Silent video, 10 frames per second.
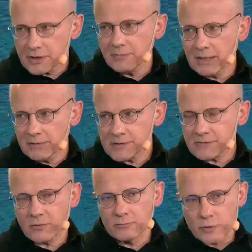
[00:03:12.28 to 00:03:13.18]
amounts
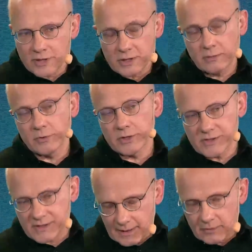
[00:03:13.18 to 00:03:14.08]
from Russia, which
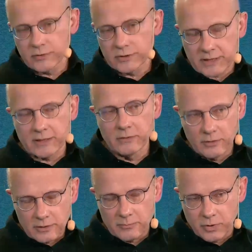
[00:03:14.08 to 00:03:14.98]
is now not any
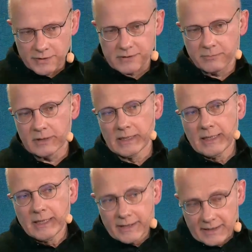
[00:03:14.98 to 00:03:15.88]
longer possible.
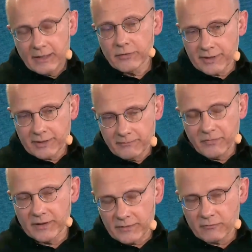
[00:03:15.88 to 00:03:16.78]
And now the
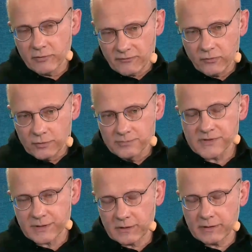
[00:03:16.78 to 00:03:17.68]

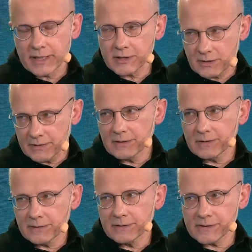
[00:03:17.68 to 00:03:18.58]
reforms are actually
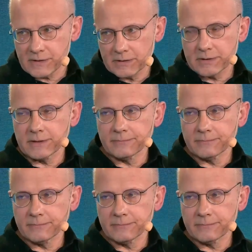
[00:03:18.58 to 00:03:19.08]
starting.